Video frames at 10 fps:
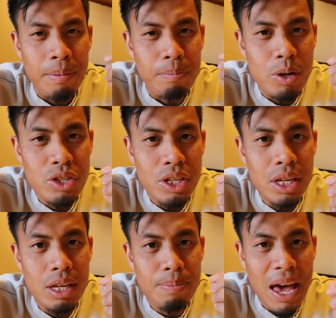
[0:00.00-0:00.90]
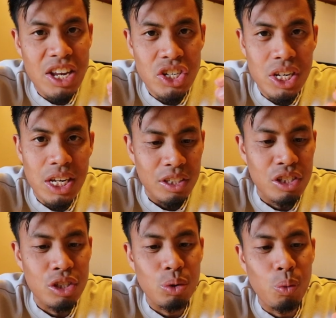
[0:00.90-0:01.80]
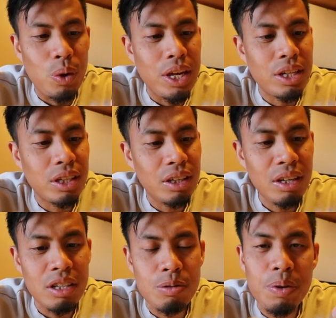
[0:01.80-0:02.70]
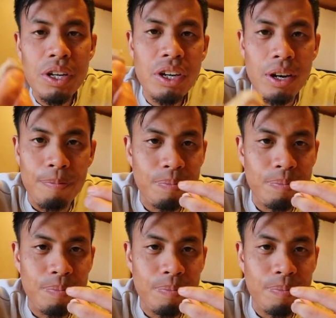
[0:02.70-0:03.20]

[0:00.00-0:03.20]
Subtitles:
Mushy, mashy, sweet. It's pretty good.